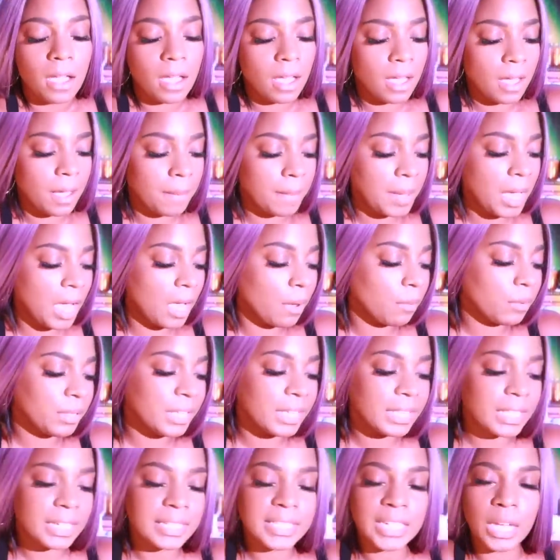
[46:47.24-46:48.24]
um, I will
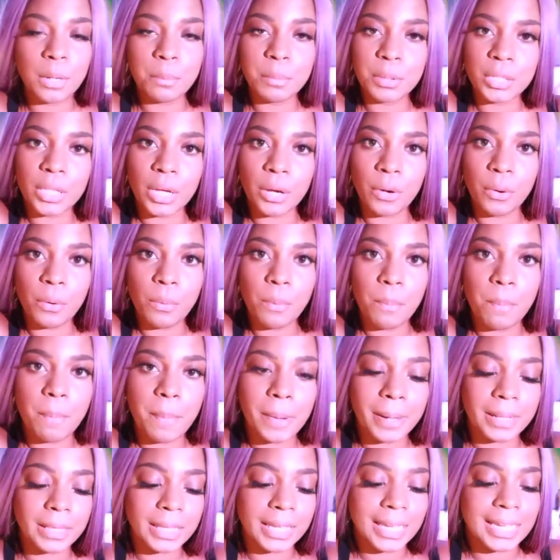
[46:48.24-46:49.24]
link that down below,
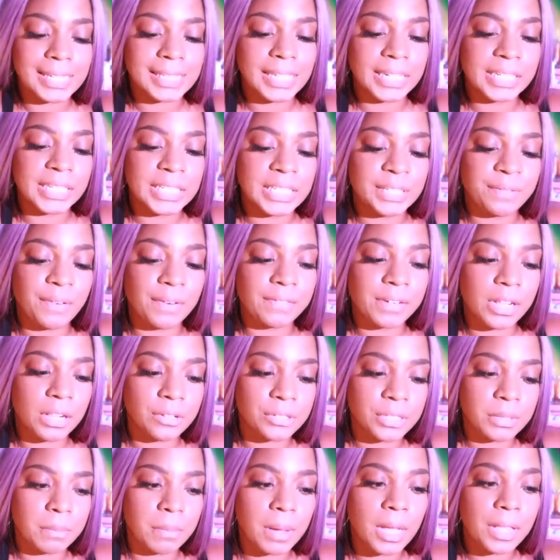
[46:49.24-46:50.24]
but like I said, it is
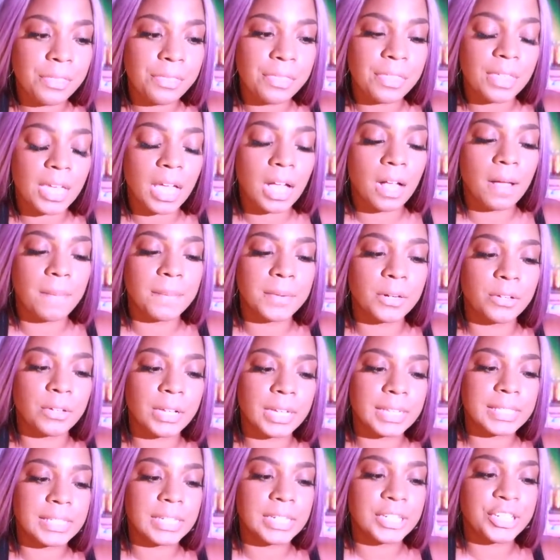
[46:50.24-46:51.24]
$5 a month. Um, it'll
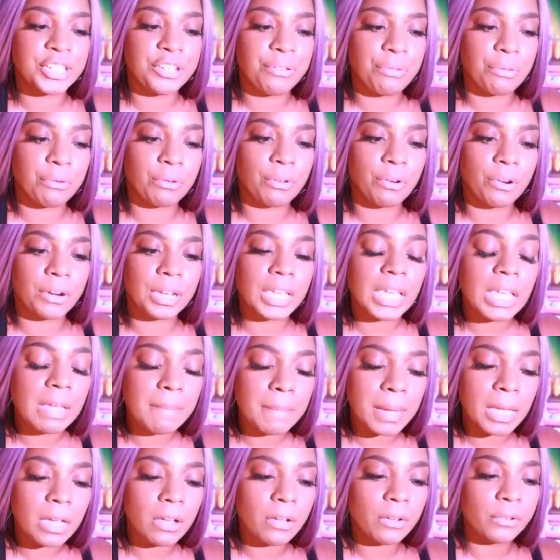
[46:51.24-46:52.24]
get sent to you through your
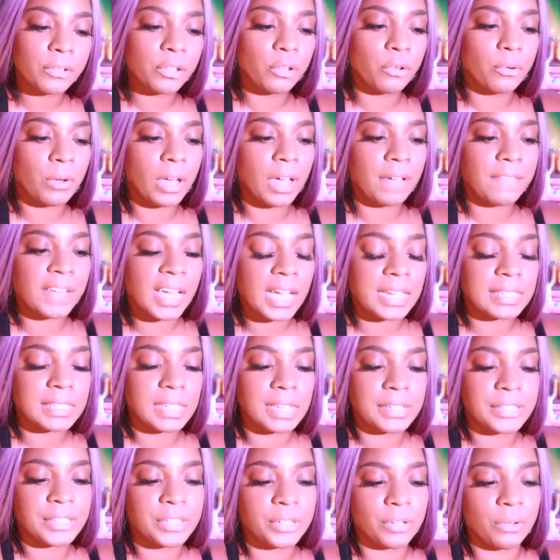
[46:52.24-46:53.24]
email. You'll have
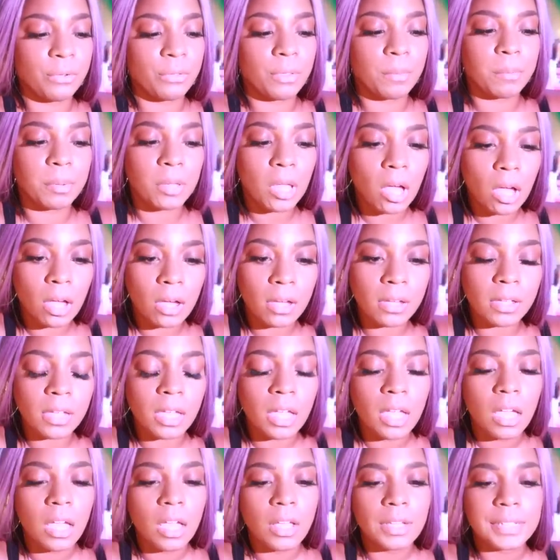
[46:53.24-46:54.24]
access to the blog.
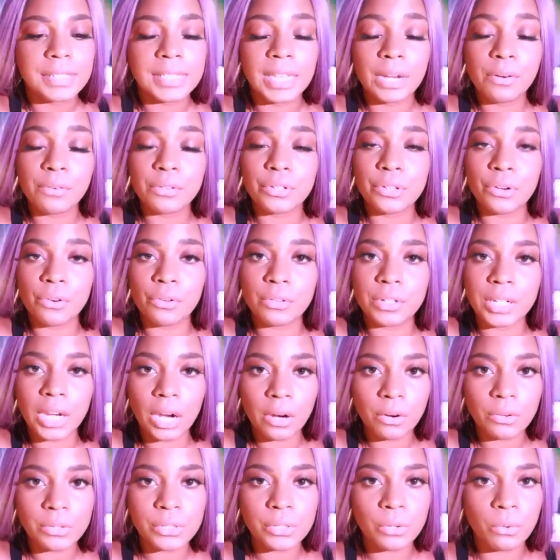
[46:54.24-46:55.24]
Sacred Circle
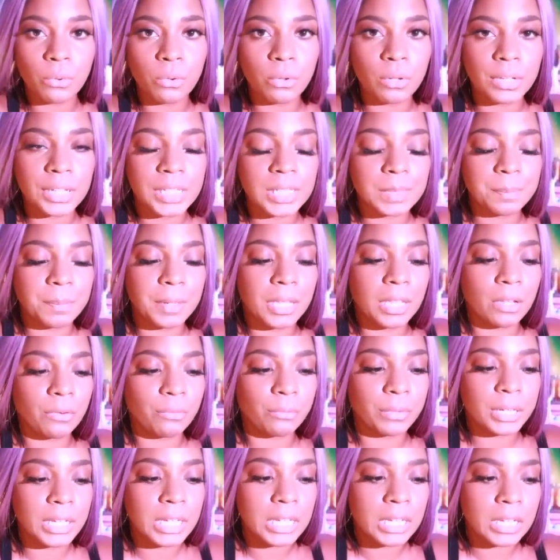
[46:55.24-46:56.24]
Tarot School is being
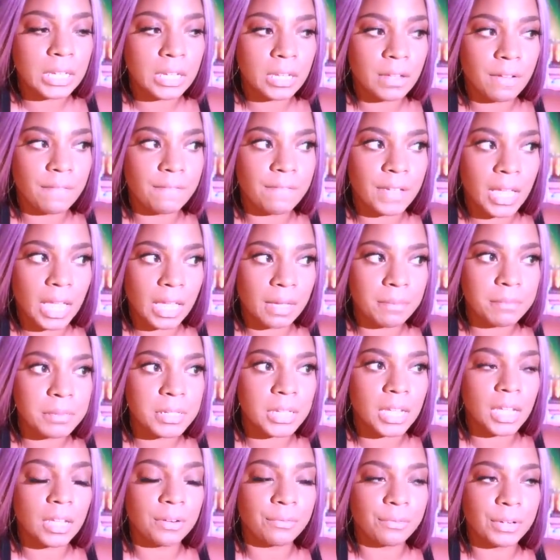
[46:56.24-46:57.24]
revamped
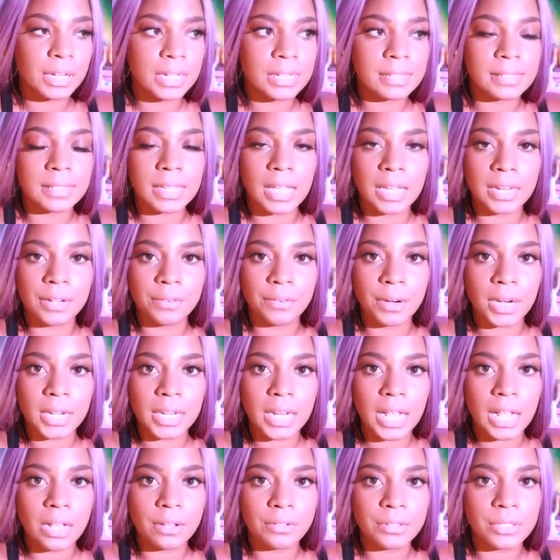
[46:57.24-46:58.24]
and redesigned right
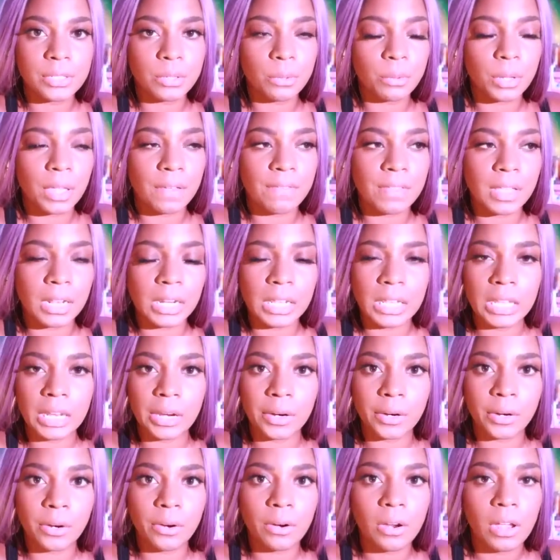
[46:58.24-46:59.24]
now, so give that a
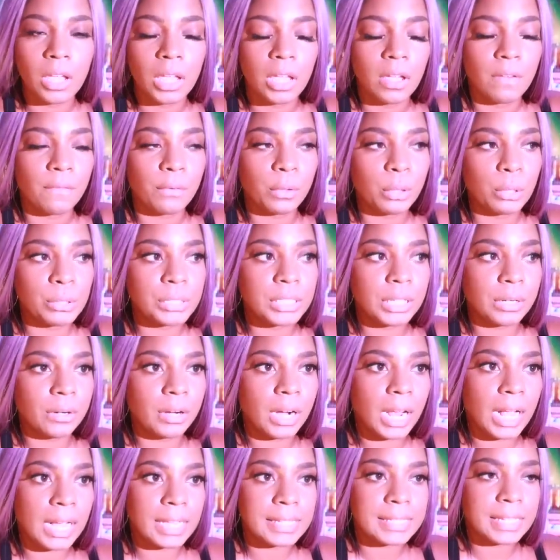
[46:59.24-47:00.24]
year. For those that are
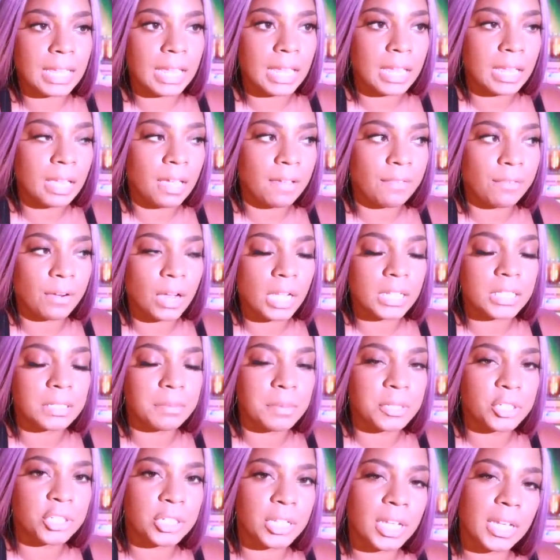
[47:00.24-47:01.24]
asking, I forgot to
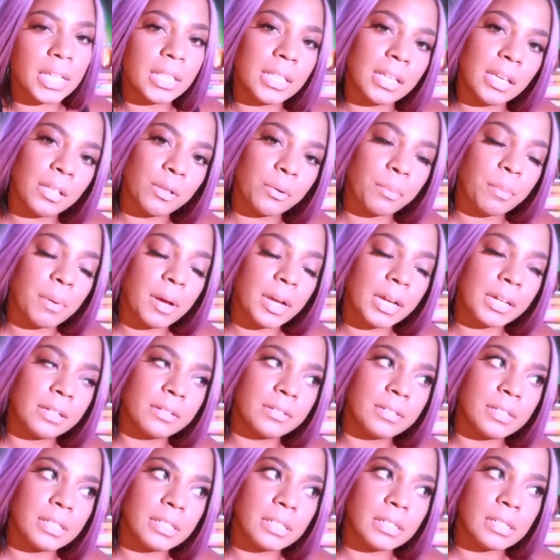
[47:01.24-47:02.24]
mention that in the other
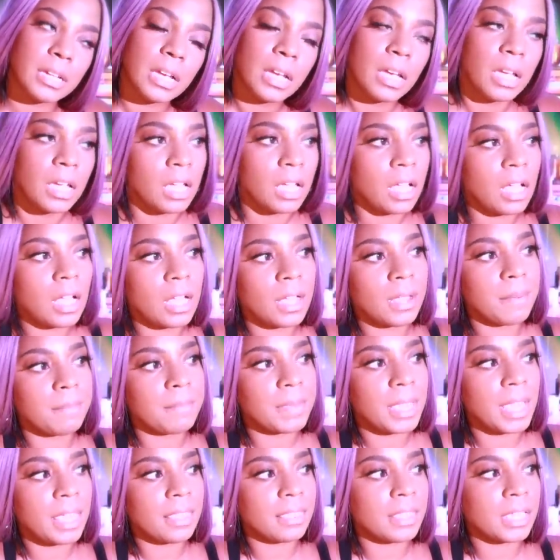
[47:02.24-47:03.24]
piles.
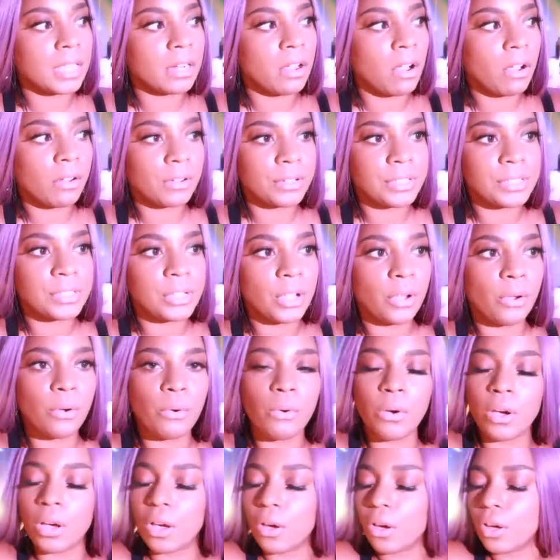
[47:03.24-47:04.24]
Um, and then
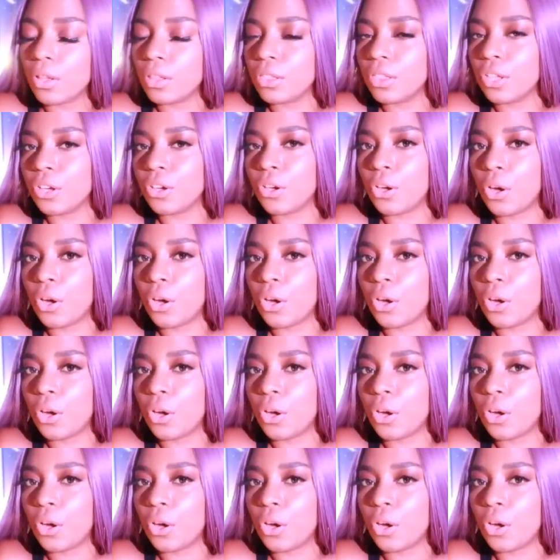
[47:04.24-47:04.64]
also the